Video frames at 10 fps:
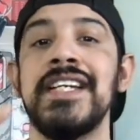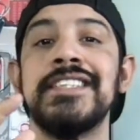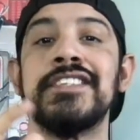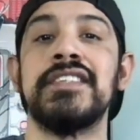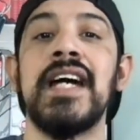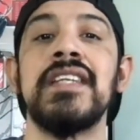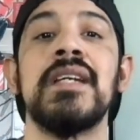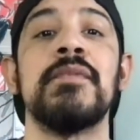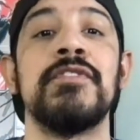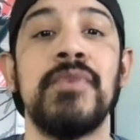Set
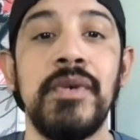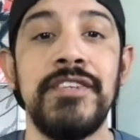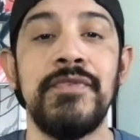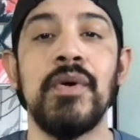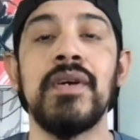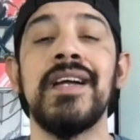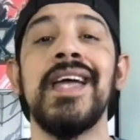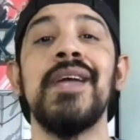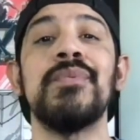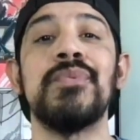number 44,
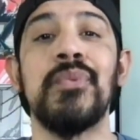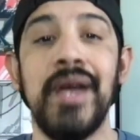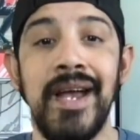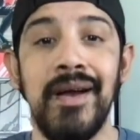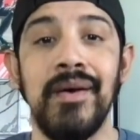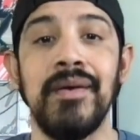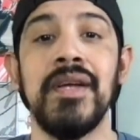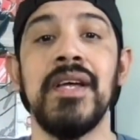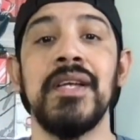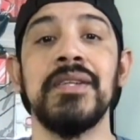a rare.
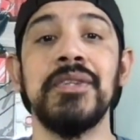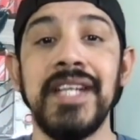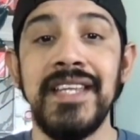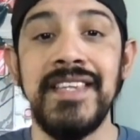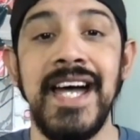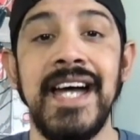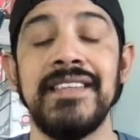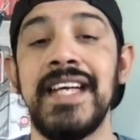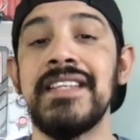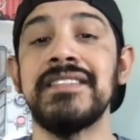Look at that.
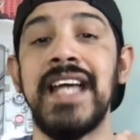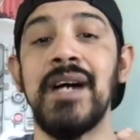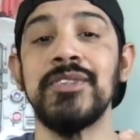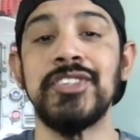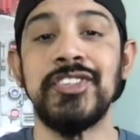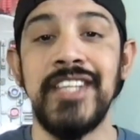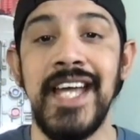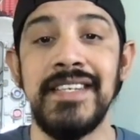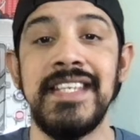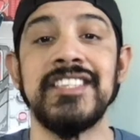That is
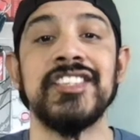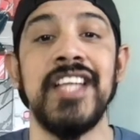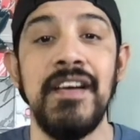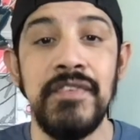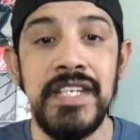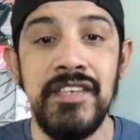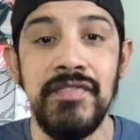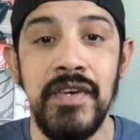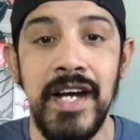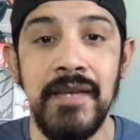outstanding.
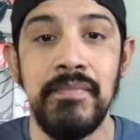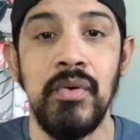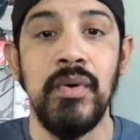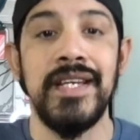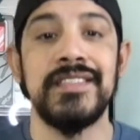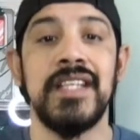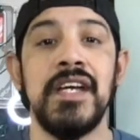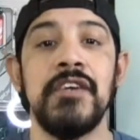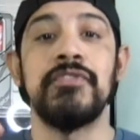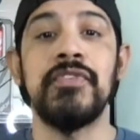75 points,
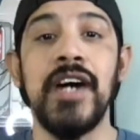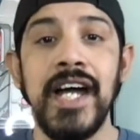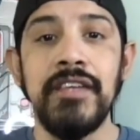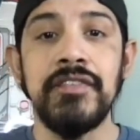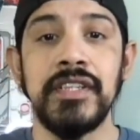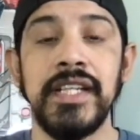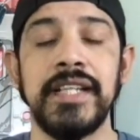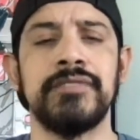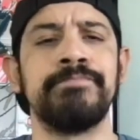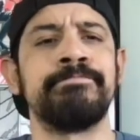5
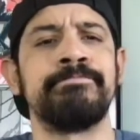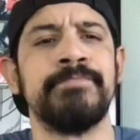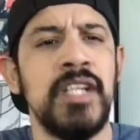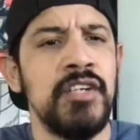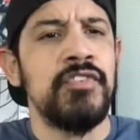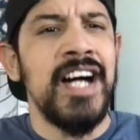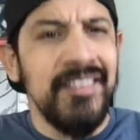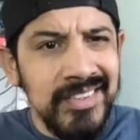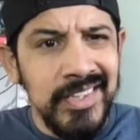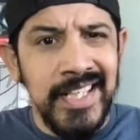clicks.
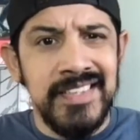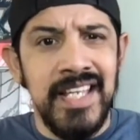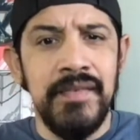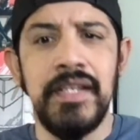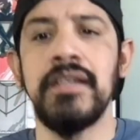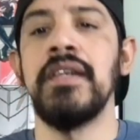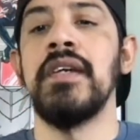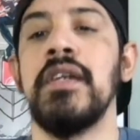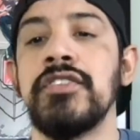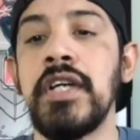5 clicks, David?
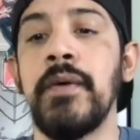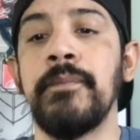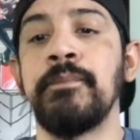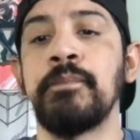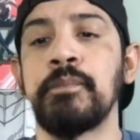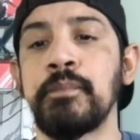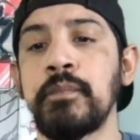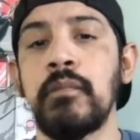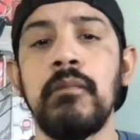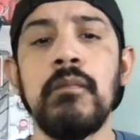So,
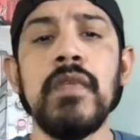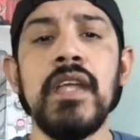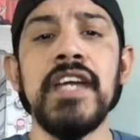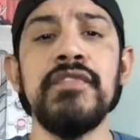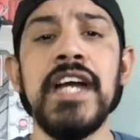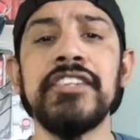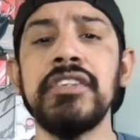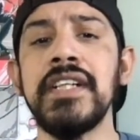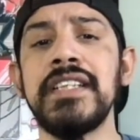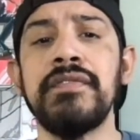if you actually
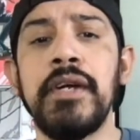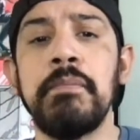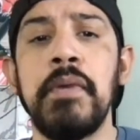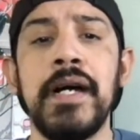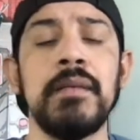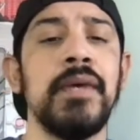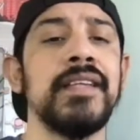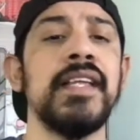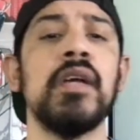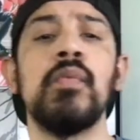look at the very bottom
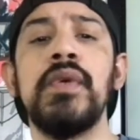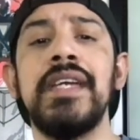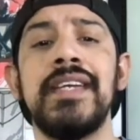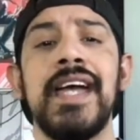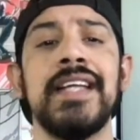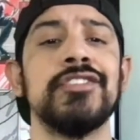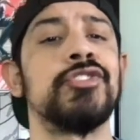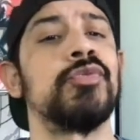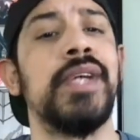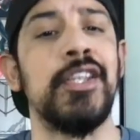right there, we get
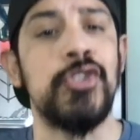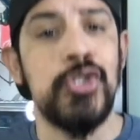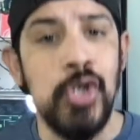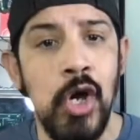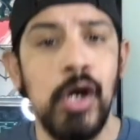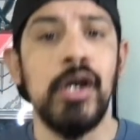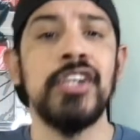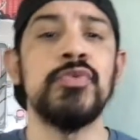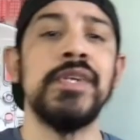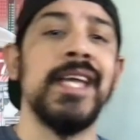
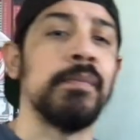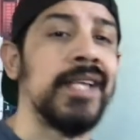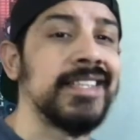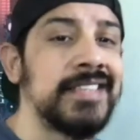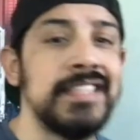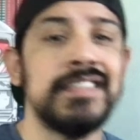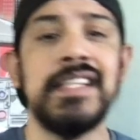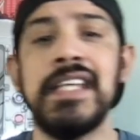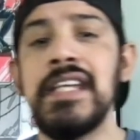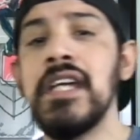charge, we get
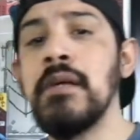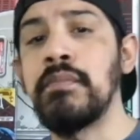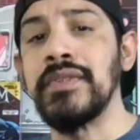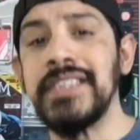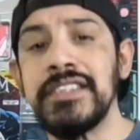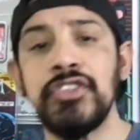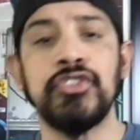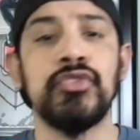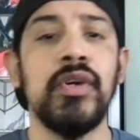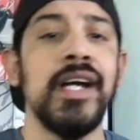plasticity, precision
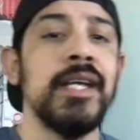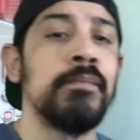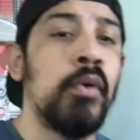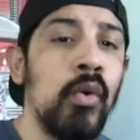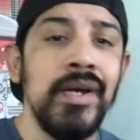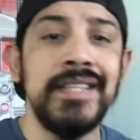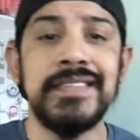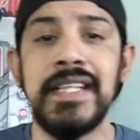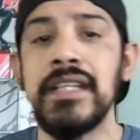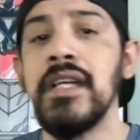strike,
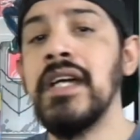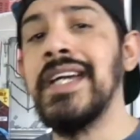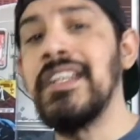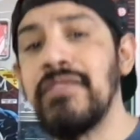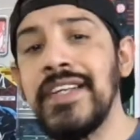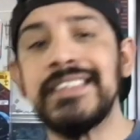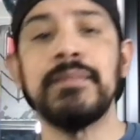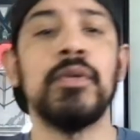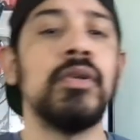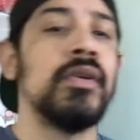poison,
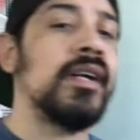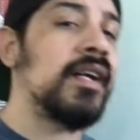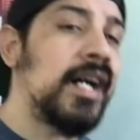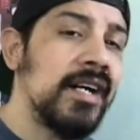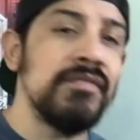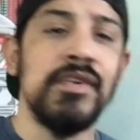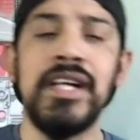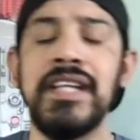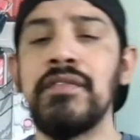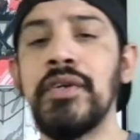invincible,
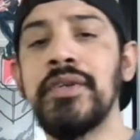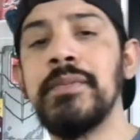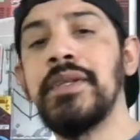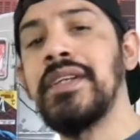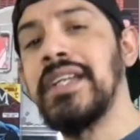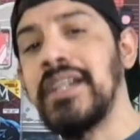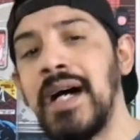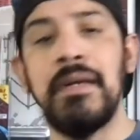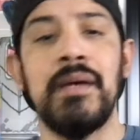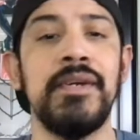invulnerability,
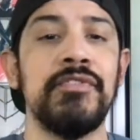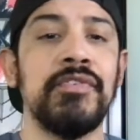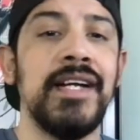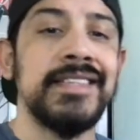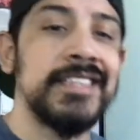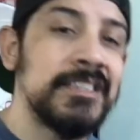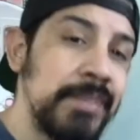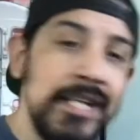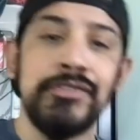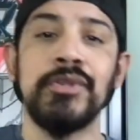combat reflexes,
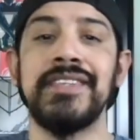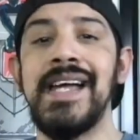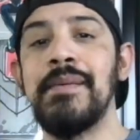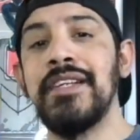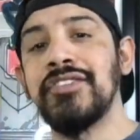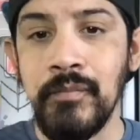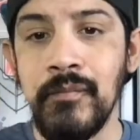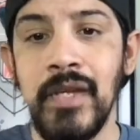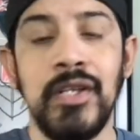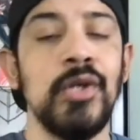special damage,
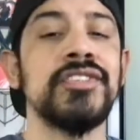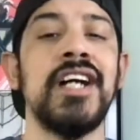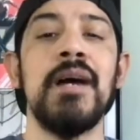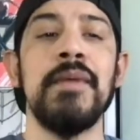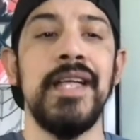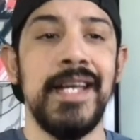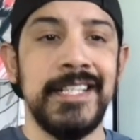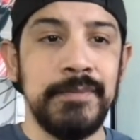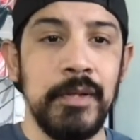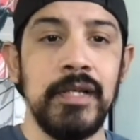close combat
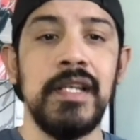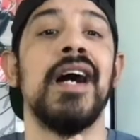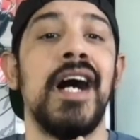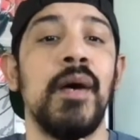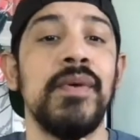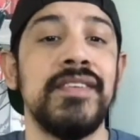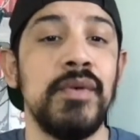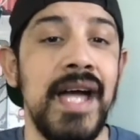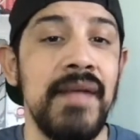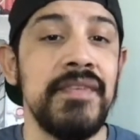expert. We do
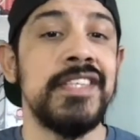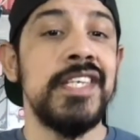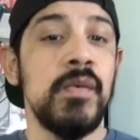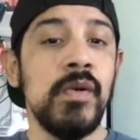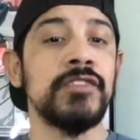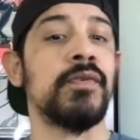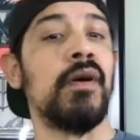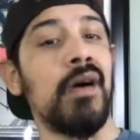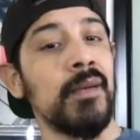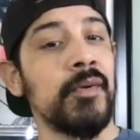have the keywords for
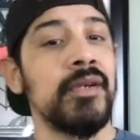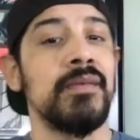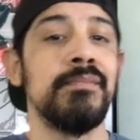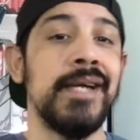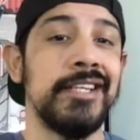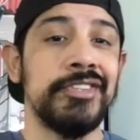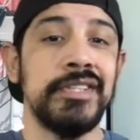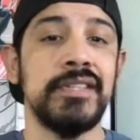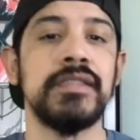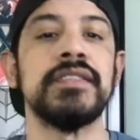armor,
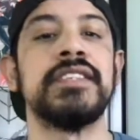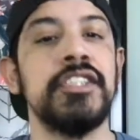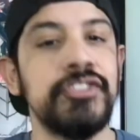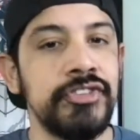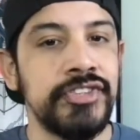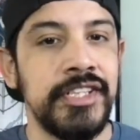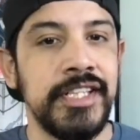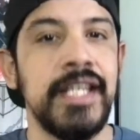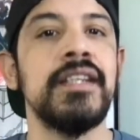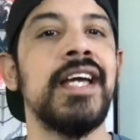Maggia, Sinister
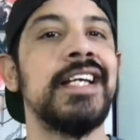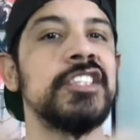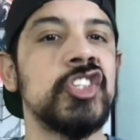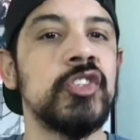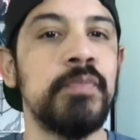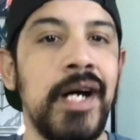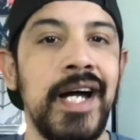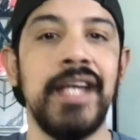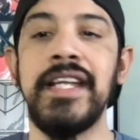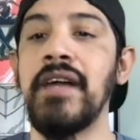Syndicate, and
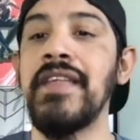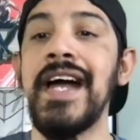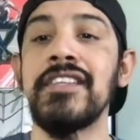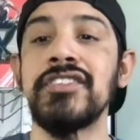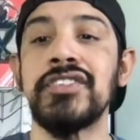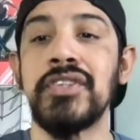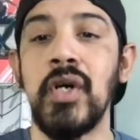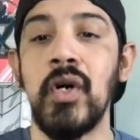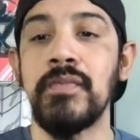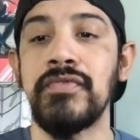spy. Now that
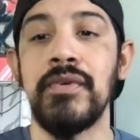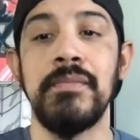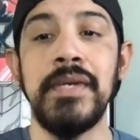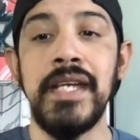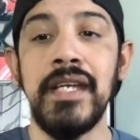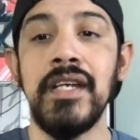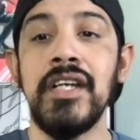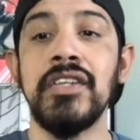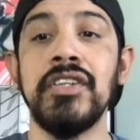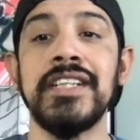sculpt for me
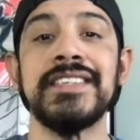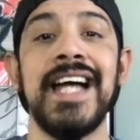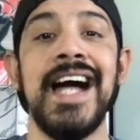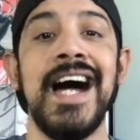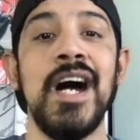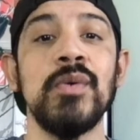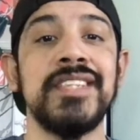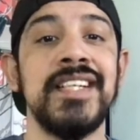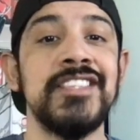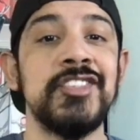looks
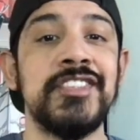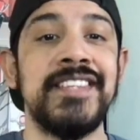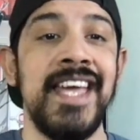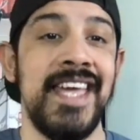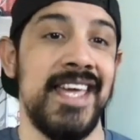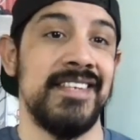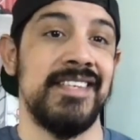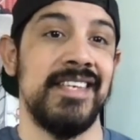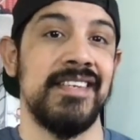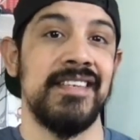
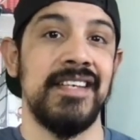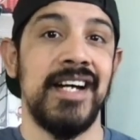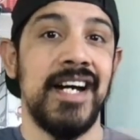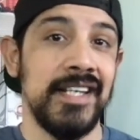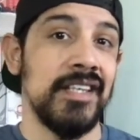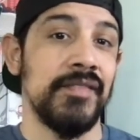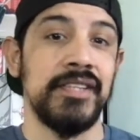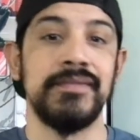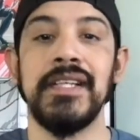outstanding. I love it.